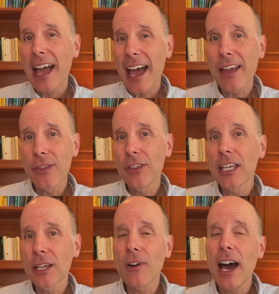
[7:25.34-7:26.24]
I
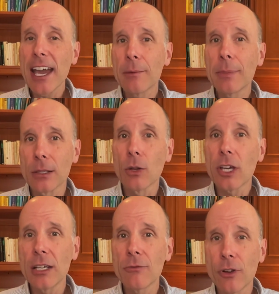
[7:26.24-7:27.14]
think if I had been
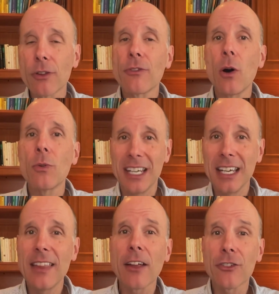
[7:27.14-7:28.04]
looking for the phone
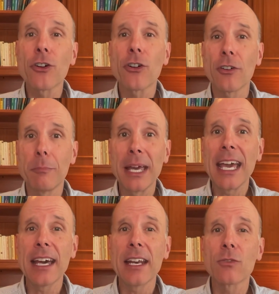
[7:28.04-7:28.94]
in that sort of
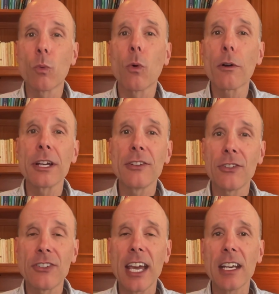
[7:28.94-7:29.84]
panicked, worried
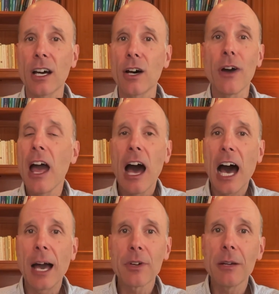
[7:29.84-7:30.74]
state of,
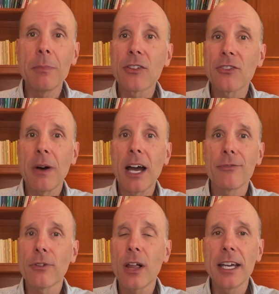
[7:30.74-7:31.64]
I'm going to miss my
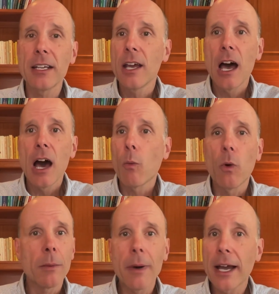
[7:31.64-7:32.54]
flight,
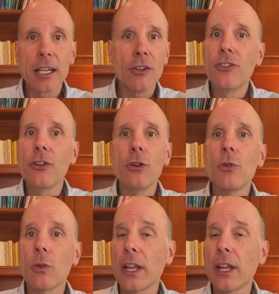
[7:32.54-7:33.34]
what am I going to do?